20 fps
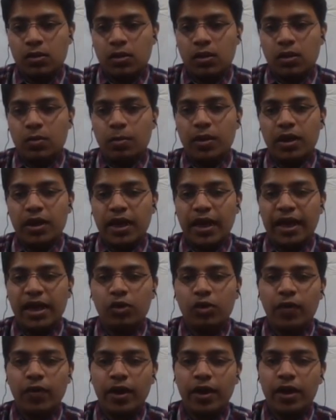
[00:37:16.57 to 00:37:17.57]
But
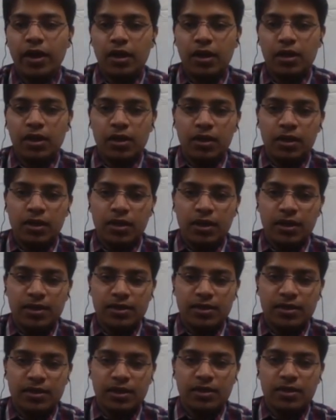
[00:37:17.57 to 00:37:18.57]
enquiry
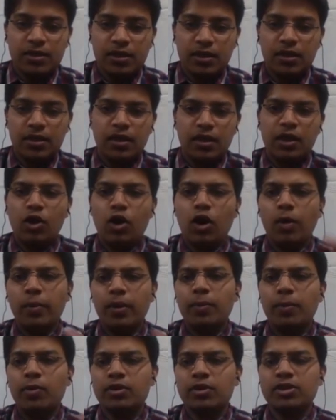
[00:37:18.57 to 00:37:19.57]
is just a normal
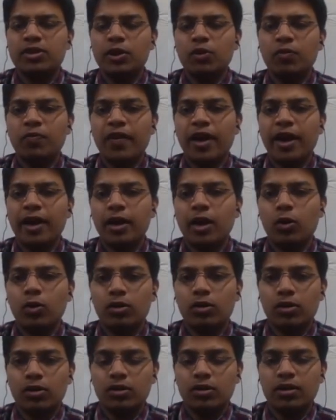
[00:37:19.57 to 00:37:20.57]
procedure to find out
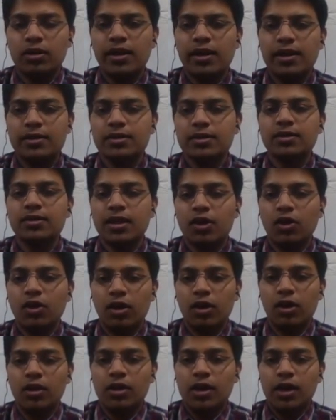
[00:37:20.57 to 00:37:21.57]
the reasons and all.
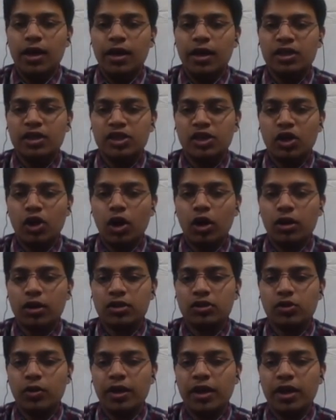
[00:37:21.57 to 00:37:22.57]
It is not
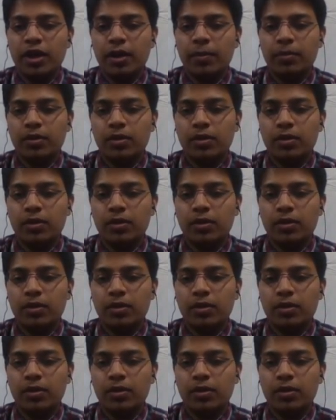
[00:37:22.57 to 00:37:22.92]
so in depth.